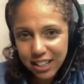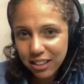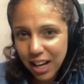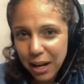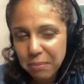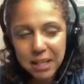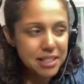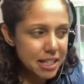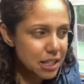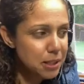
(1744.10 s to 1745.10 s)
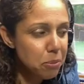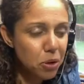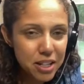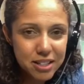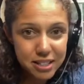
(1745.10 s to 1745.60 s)
a lot because at this
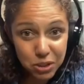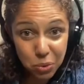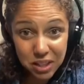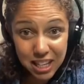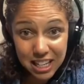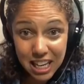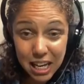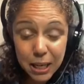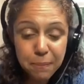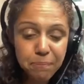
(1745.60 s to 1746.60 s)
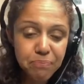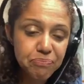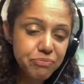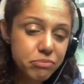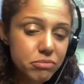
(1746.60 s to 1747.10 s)
point, this is what they need.
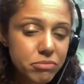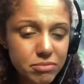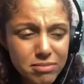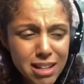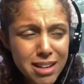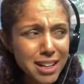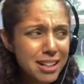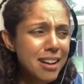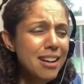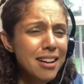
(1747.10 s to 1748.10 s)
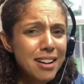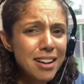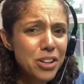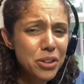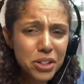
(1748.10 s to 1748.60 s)
And
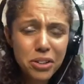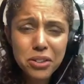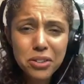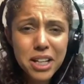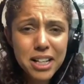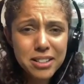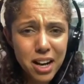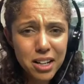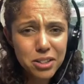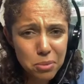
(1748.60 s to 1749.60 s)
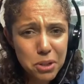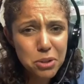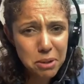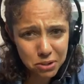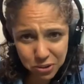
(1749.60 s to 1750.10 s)
you can only talk so much
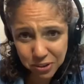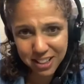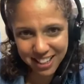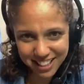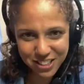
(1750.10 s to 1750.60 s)
about tuna and